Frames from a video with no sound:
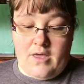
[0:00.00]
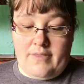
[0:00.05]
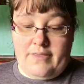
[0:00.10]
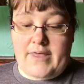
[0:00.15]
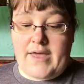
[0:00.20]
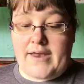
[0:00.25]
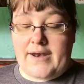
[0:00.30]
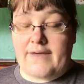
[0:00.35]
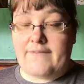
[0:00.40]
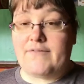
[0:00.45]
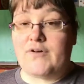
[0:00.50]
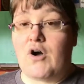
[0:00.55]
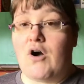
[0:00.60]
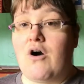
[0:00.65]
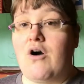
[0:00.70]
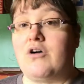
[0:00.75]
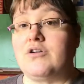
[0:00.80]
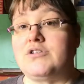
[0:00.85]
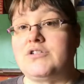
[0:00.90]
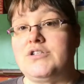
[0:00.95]
Then I've
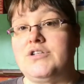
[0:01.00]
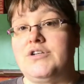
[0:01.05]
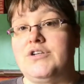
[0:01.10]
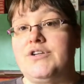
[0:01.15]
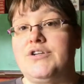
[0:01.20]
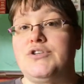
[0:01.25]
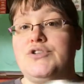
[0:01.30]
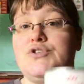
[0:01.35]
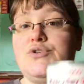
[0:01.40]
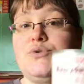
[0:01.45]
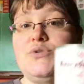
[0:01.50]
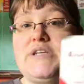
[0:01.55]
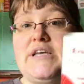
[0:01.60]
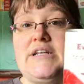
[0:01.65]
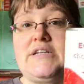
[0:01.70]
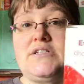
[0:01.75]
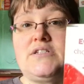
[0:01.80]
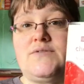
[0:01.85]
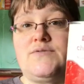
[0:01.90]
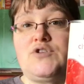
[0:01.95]
got 2
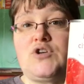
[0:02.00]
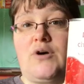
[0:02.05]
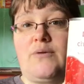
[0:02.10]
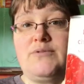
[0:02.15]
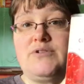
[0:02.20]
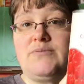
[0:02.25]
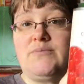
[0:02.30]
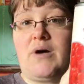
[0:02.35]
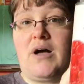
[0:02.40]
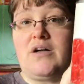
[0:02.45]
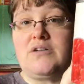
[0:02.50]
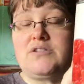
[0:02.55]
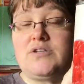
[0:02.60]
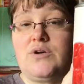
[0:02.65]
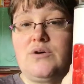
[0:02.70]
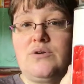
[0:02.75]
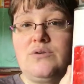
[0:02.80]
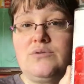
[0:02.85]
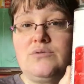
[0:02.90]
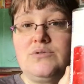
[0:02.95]
tins of chopped
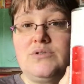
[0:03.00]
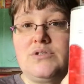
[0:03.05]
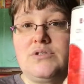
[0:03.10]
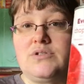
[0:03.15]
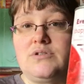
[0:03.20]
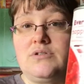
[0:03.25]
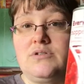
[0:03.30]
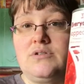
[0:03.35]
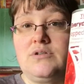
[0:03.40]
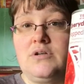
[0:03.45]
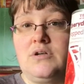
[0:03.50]
tomatoes,